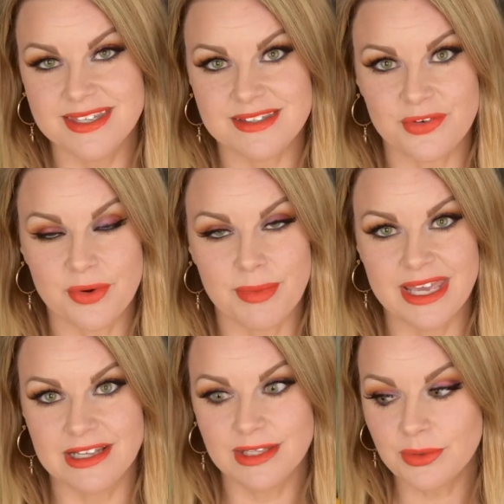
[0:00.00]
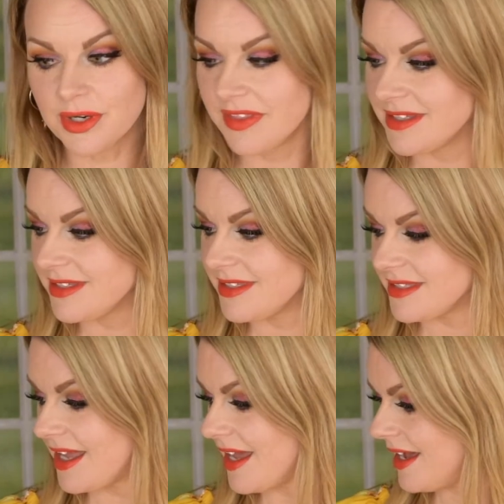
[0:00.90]
These are from Eylure. This is
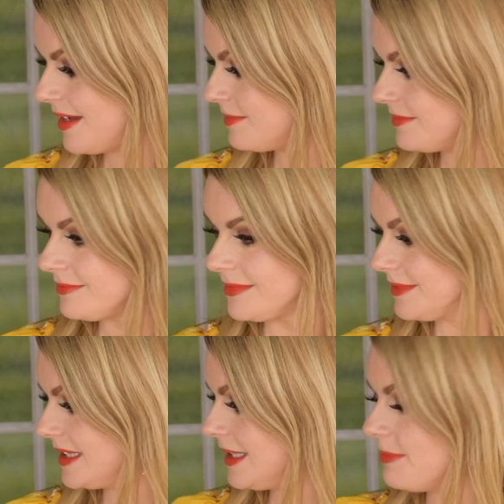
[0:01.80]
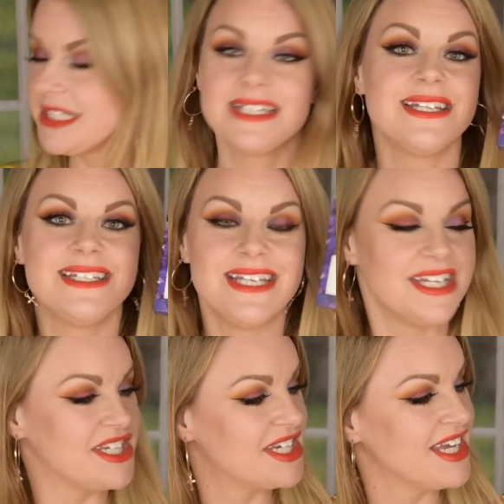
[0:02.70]
the limited
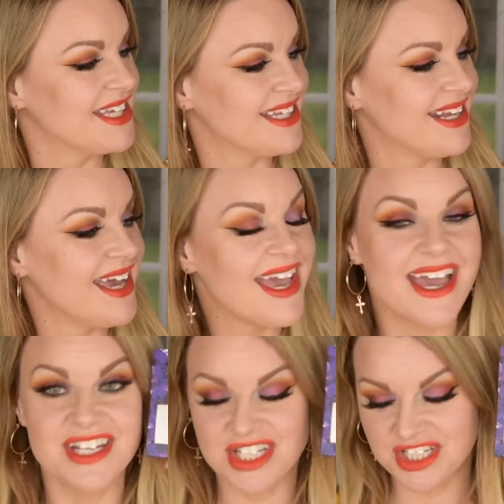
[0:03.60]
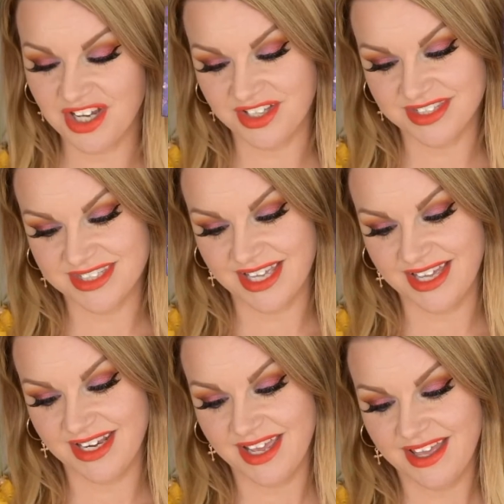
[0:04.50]
edition
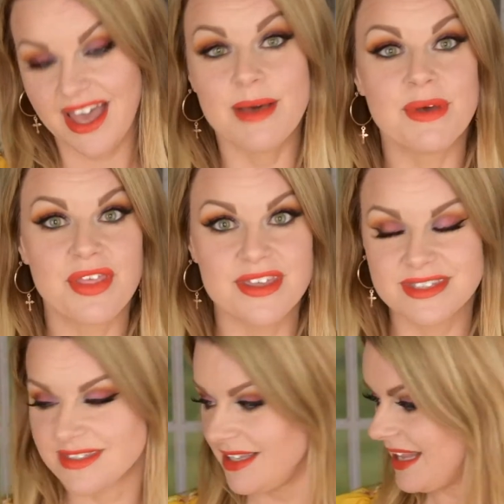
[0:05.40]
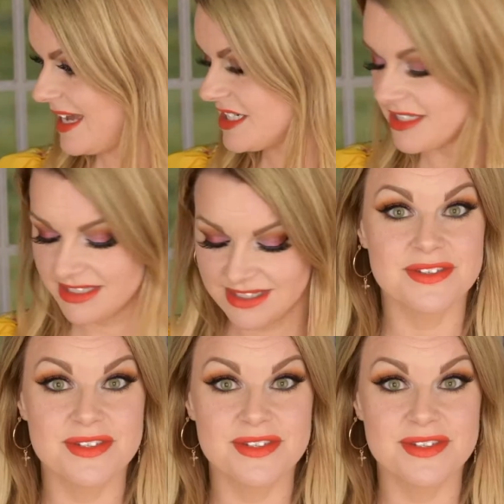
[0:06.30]
Enchanted Amethyst lashes.